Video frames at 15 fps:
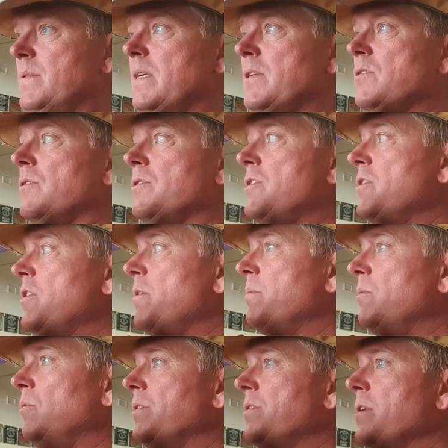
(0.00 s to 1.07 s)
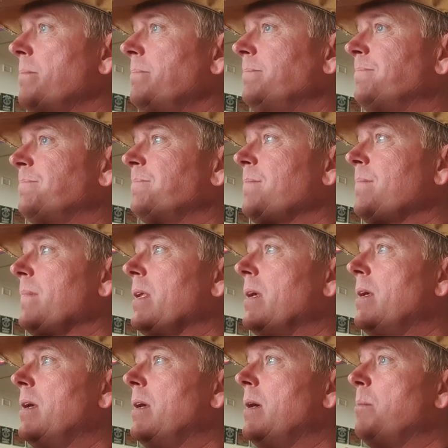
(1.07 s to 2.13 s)
Sounds like she's open all the time.
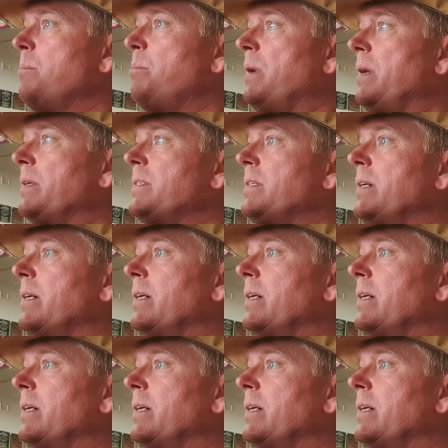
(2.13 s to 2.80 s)
But